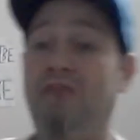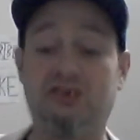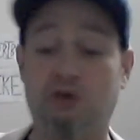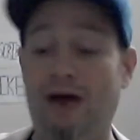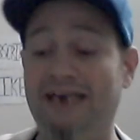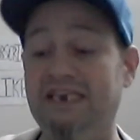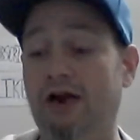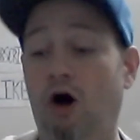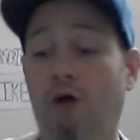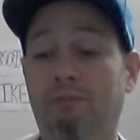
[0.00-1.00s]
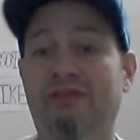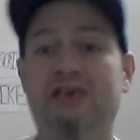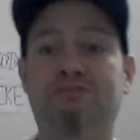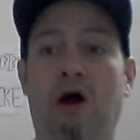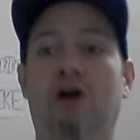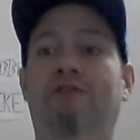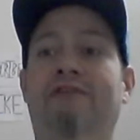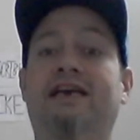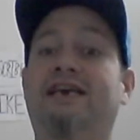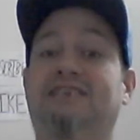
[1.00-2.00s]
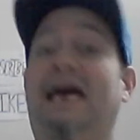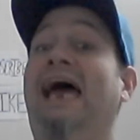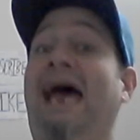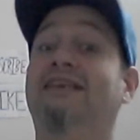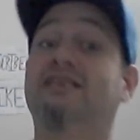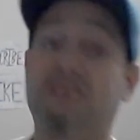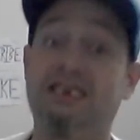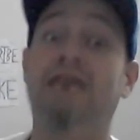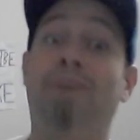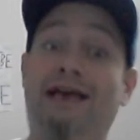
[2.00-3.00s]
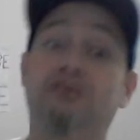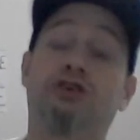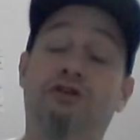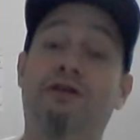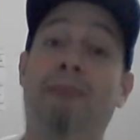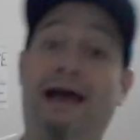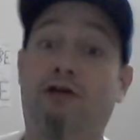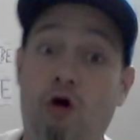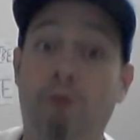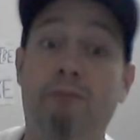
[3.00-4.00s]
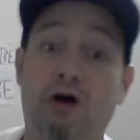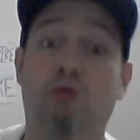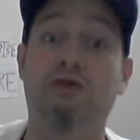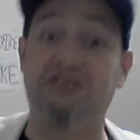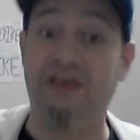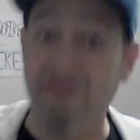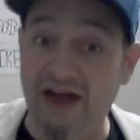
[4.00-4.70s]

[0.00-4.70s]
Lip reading: So I did open this part of it because I had to see and make sure that my Chromebook was in